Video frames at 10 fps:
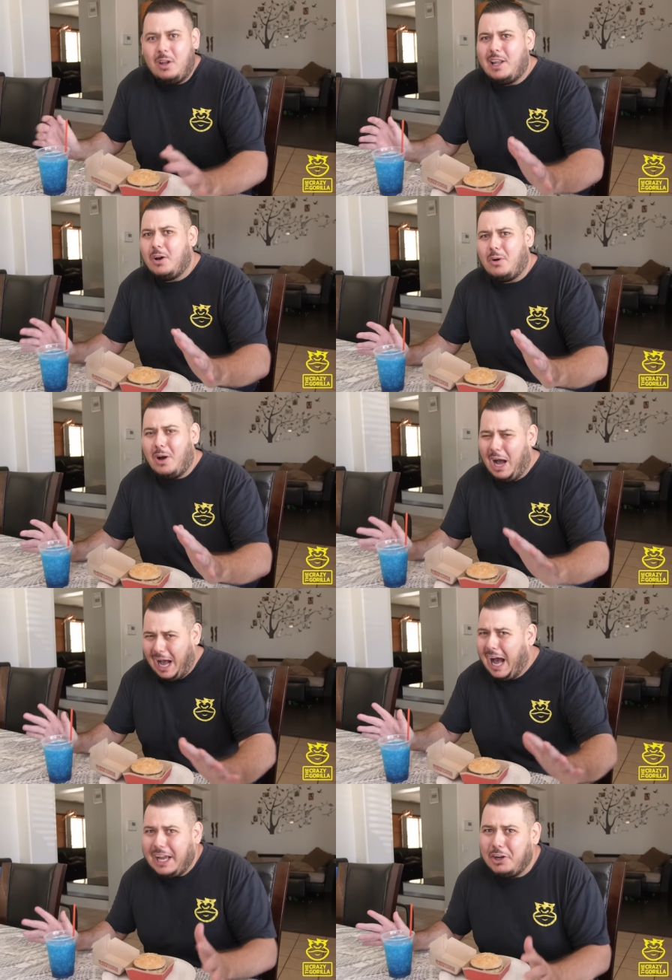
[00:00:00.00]
Now,
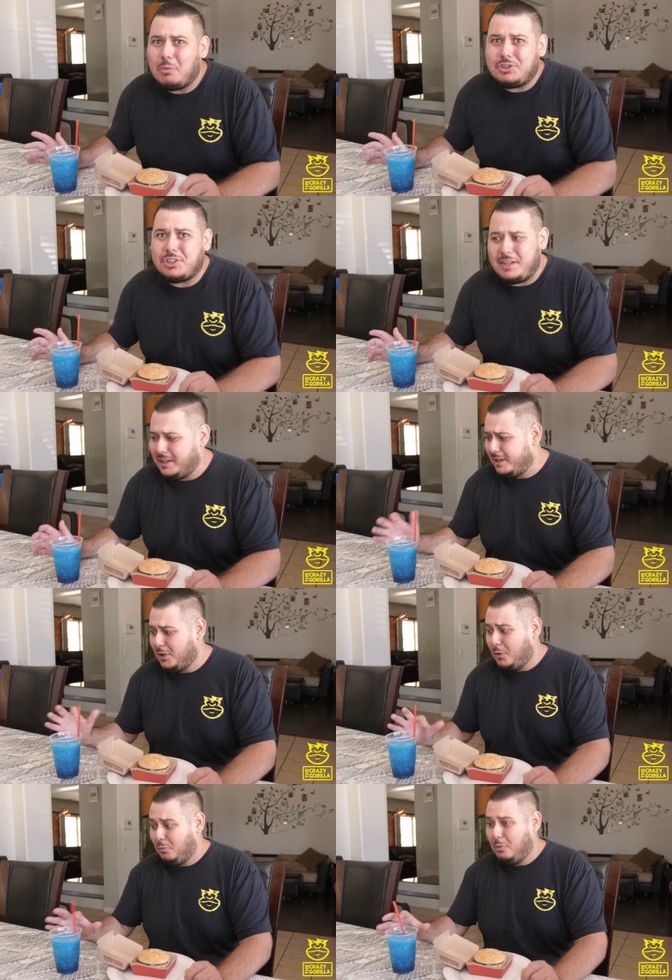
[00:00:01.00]
I know what you're
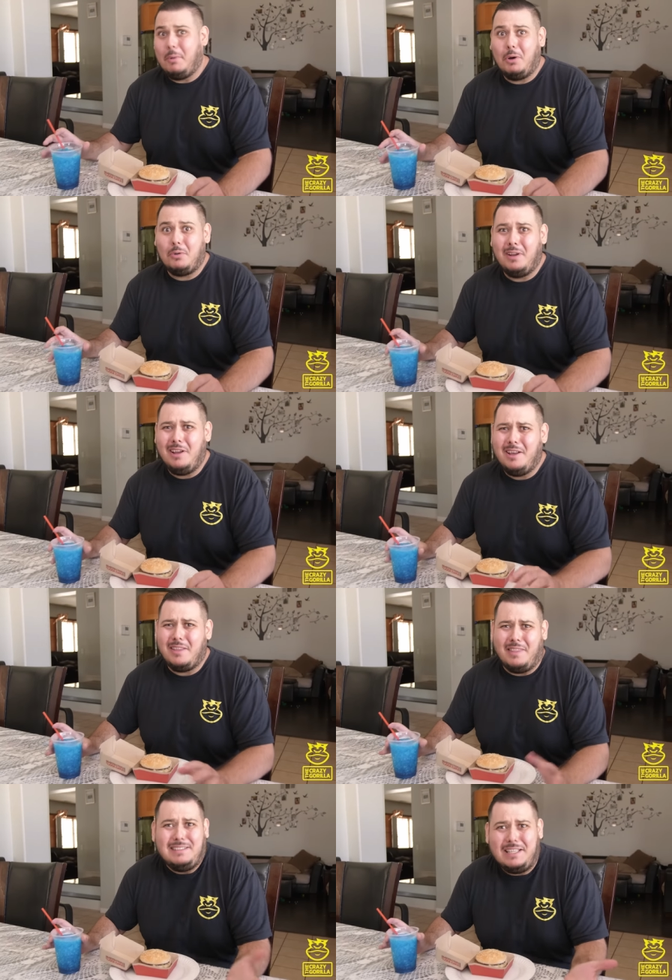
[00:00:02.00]
thinking, Ramon,
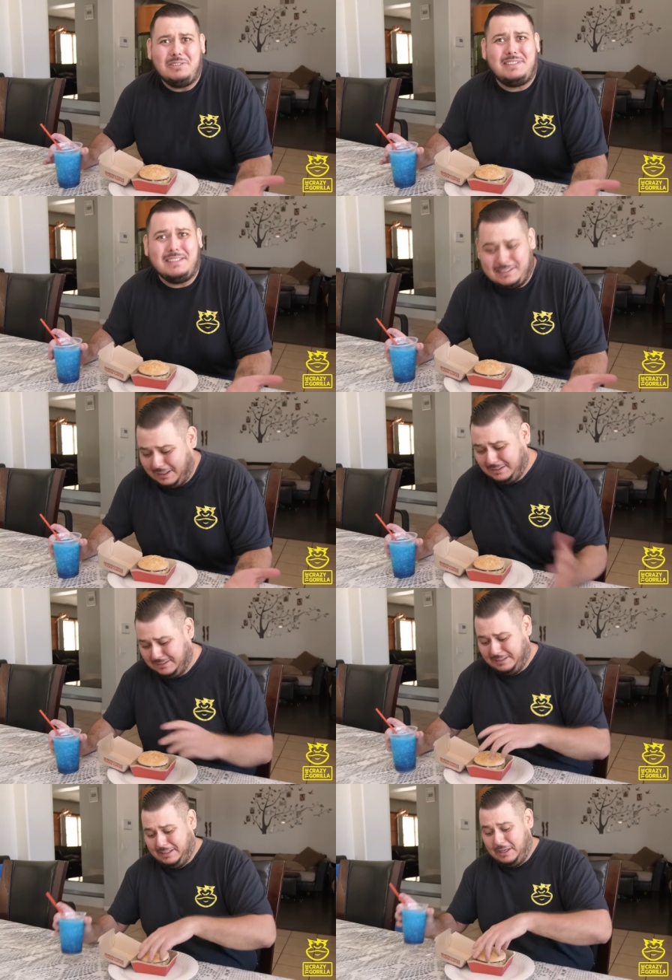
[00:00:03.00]
that sounds
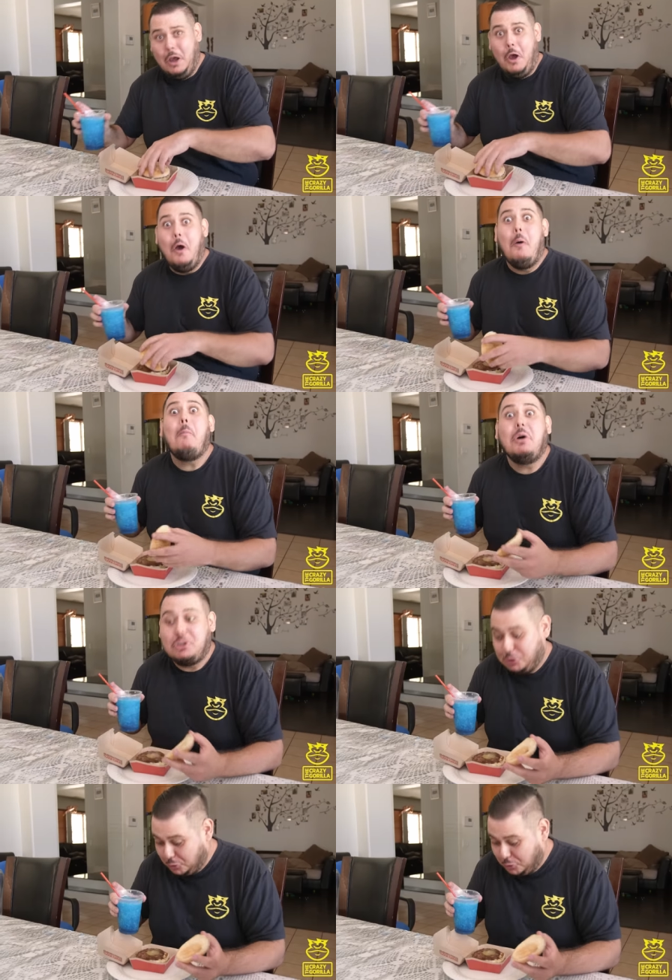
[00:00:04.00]
disgusting, but